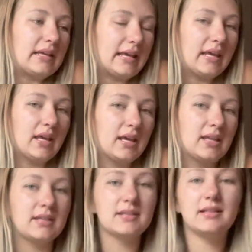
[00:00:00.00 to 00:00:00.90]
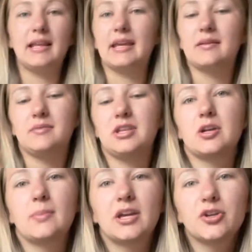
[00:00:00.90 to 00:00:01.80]
And, like, you
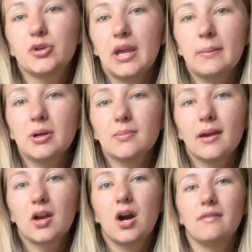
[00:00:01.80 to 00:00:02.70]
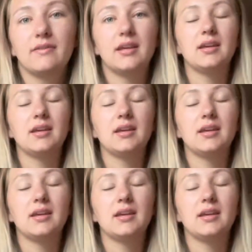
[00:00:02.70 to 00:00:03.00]
know, my creamer and my coffee.